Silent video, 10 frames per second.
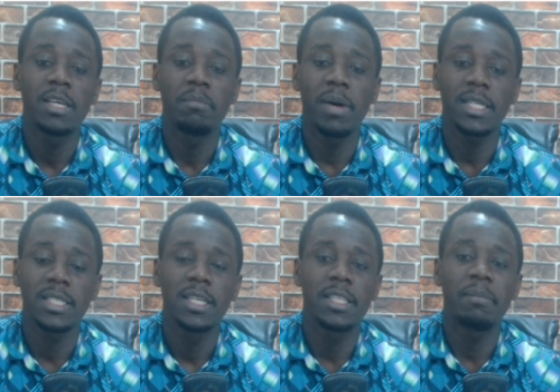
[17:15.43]
But
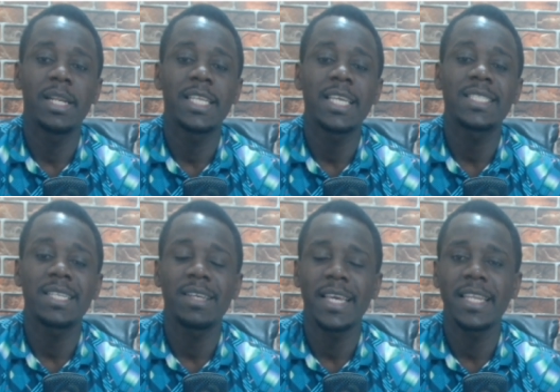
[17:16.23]
the manager is still
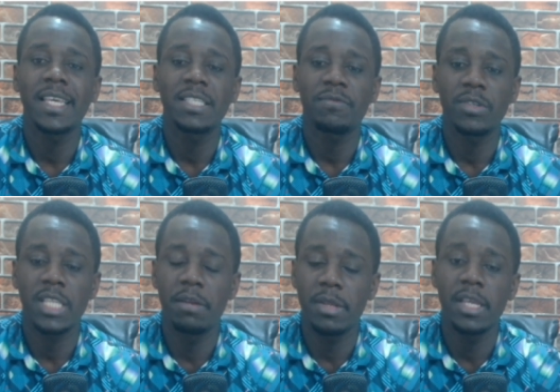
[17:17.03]
hailing his front
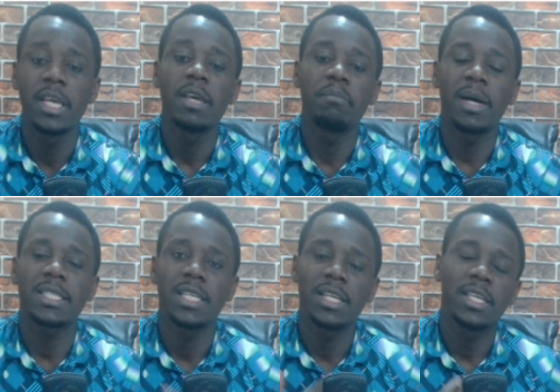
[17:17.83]
three,
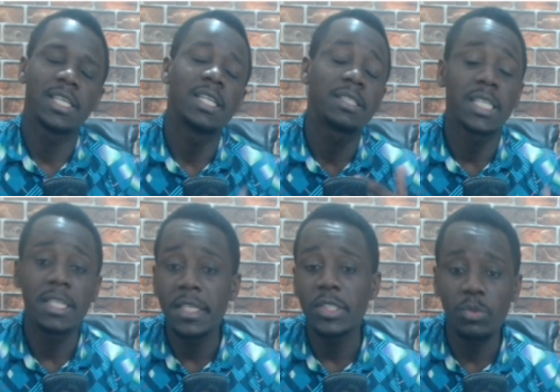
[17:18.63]
but he still
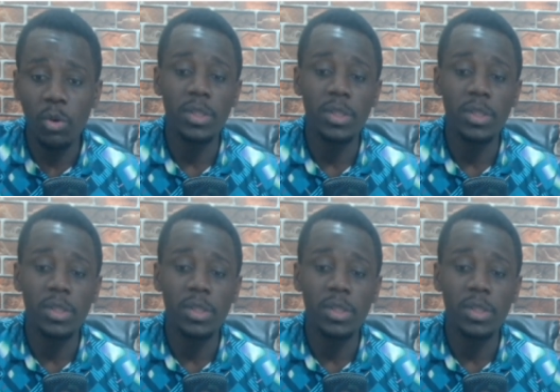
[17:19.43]
needs more.